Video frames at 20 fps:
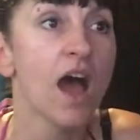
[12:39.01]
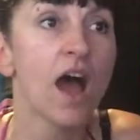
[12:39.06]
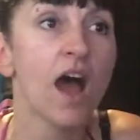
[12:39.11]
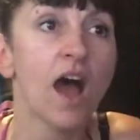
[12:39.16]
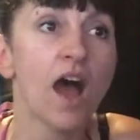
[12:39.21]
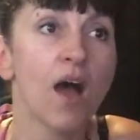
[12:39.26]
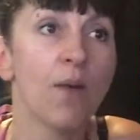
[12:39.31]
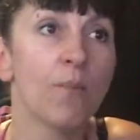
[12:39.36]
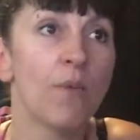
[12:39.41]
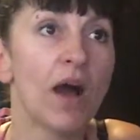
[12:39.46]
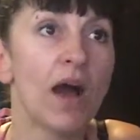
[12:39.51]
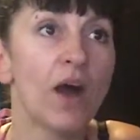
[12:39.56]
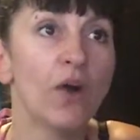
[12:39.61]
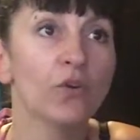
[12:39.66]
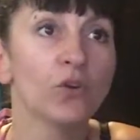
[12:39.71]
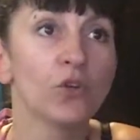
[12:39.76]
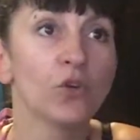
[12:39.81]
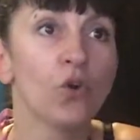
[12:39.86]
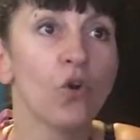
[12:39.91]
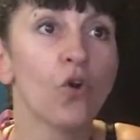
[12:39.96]
How
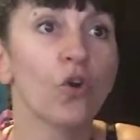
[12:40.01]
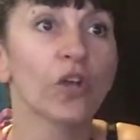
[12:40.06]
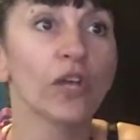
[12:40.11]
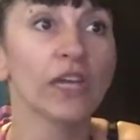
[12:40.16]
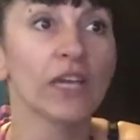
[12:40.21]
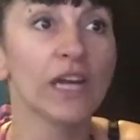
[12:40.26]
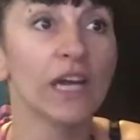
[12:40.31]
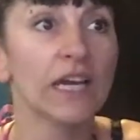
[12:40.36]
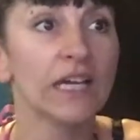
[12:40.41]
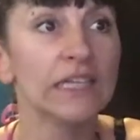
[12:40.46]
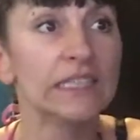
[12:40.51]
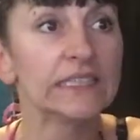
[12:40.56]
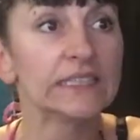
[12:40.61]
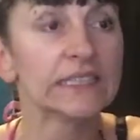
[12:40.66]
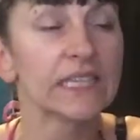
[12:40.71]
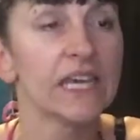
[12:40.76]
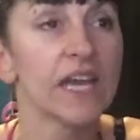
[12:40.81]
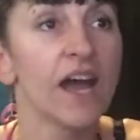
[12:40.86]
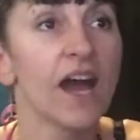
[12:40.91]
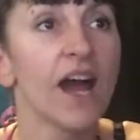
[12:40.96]
do you organize?
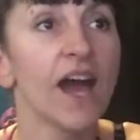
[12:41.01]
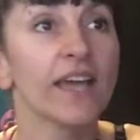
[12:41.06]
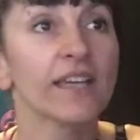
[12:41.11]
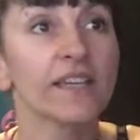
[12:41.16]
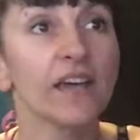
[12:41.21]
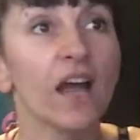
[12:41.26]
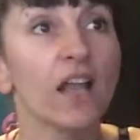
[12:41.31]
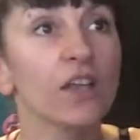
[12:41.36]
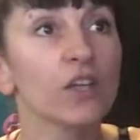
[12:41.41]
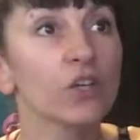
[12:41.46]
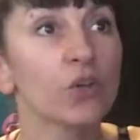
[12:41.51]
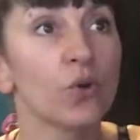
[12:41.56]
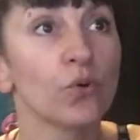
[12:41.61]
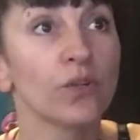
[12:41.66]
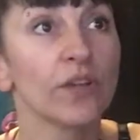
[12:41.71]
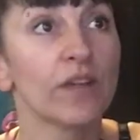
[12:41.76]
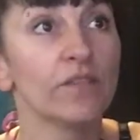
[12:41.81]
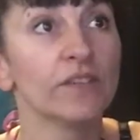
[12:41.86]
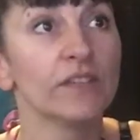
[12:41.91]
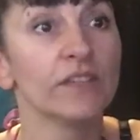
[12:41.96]
I color code
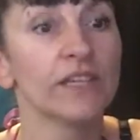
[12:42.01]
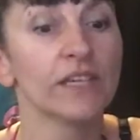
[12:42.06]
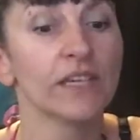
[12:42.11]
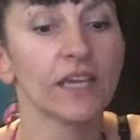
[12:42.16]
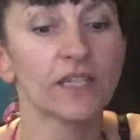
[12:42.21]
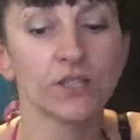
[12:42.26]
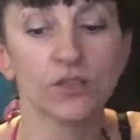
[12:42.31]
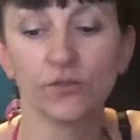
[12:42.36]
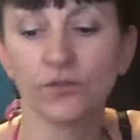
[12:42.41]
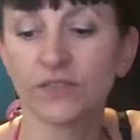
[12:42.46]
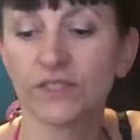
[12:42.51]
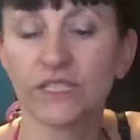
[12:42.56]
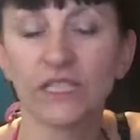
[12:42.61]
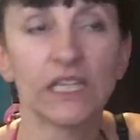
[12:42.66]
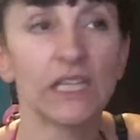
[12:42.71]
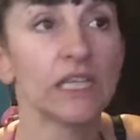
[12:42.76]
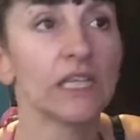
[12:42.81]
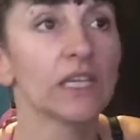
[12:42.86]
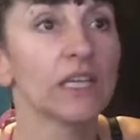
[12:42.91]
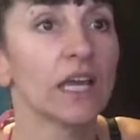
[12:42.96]
everything, as you've
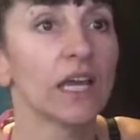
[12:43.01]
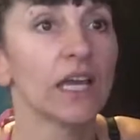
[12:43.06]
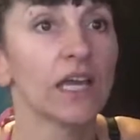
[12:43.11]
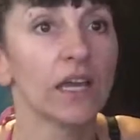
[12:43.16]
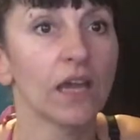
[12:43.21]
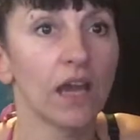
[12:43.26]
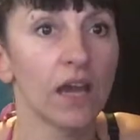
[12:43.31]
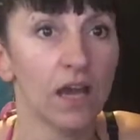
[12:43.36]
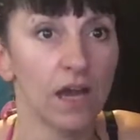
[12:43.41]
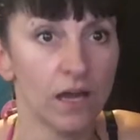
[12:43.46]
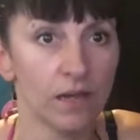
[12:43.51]
seen, like